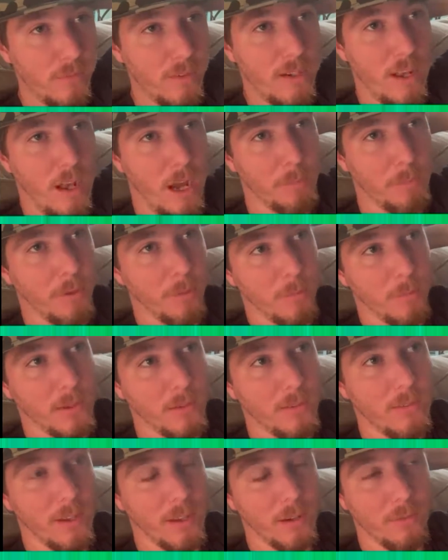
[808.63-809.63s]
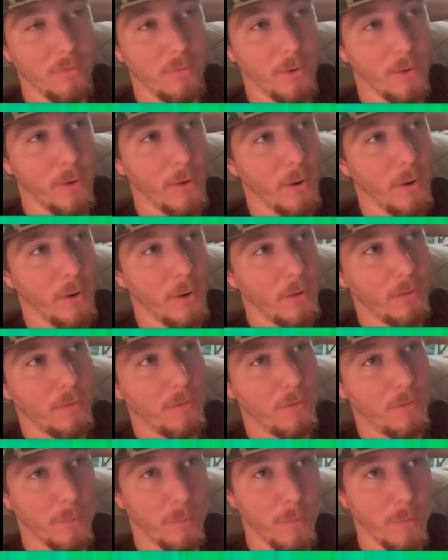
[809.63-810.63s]
optimistic for
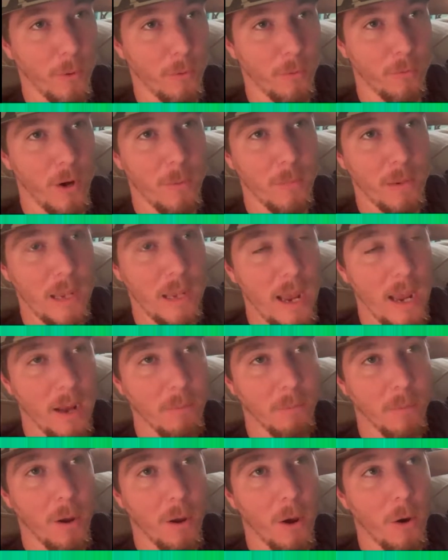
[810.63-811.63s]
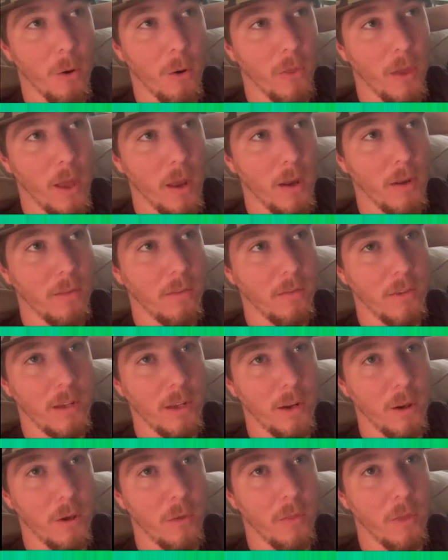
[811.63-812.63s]
both Remy and Bo that
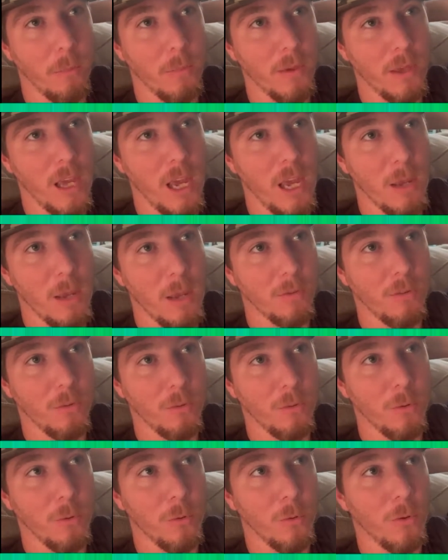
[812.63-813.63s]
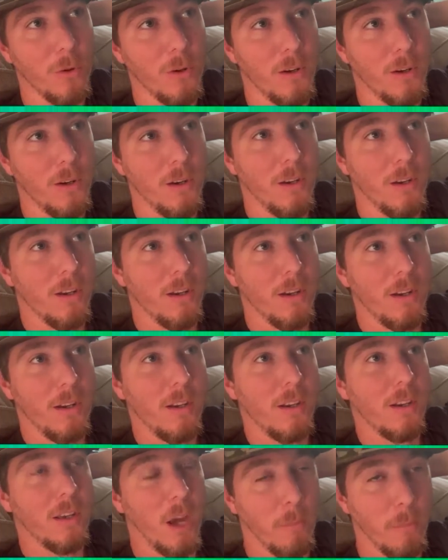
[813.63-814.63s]
they'll be able to
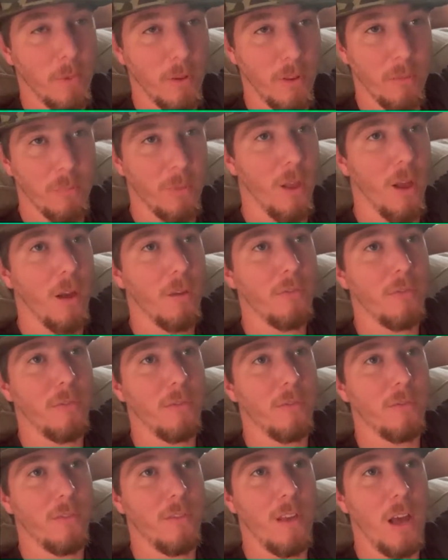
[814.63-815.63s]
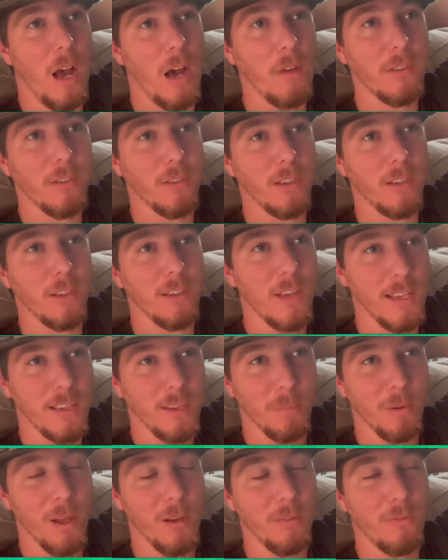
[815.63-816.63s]
come to the Bluff, obviously take
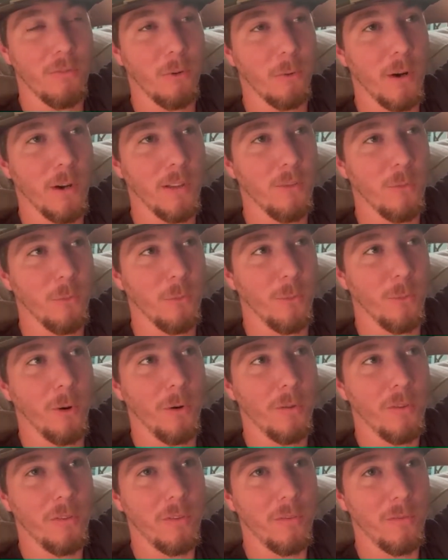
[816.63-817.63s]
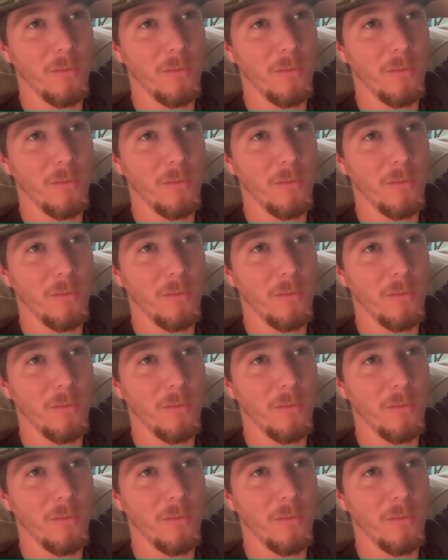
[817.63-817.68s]
the Bluff for what it's worth,